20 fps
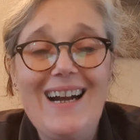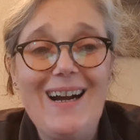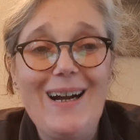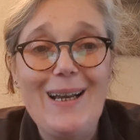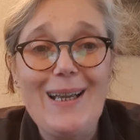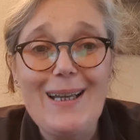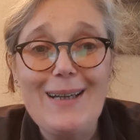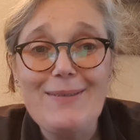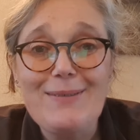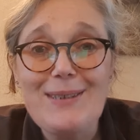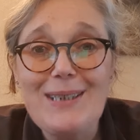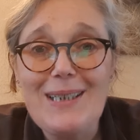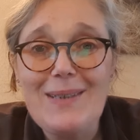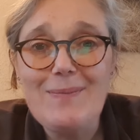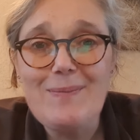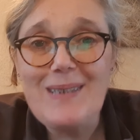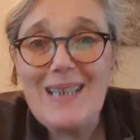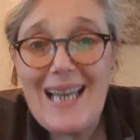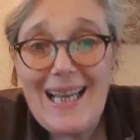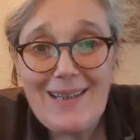I have an
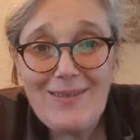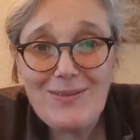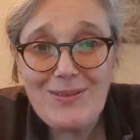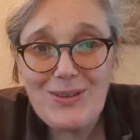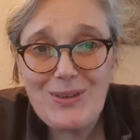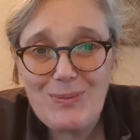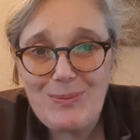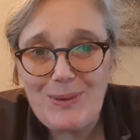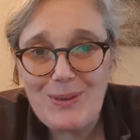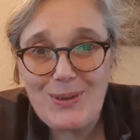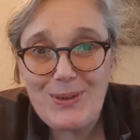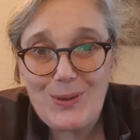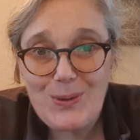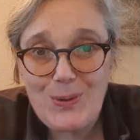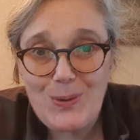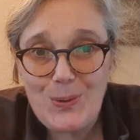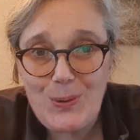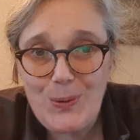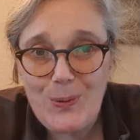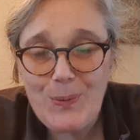announcement
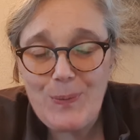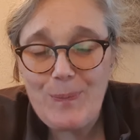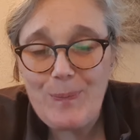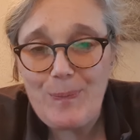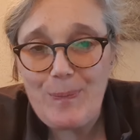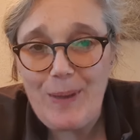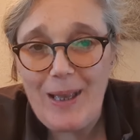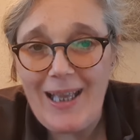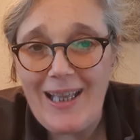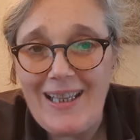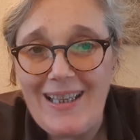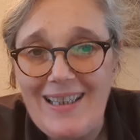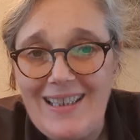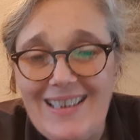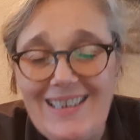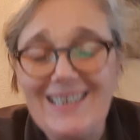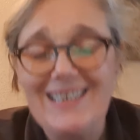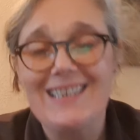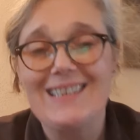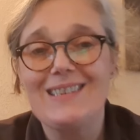to make,